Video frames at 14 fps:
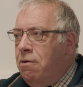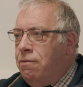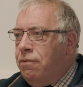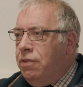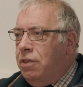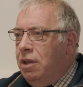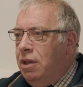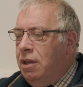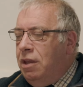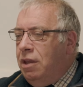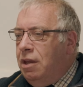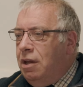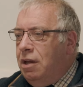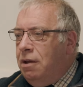of
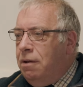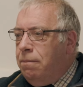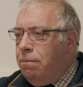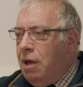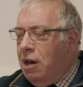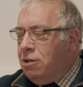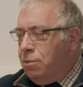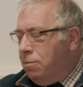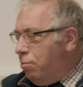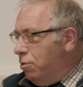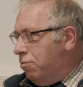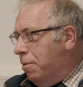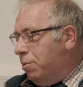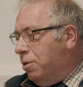the uh, management
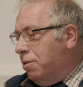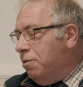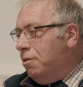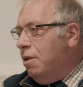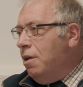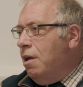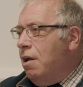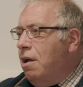prescriptions.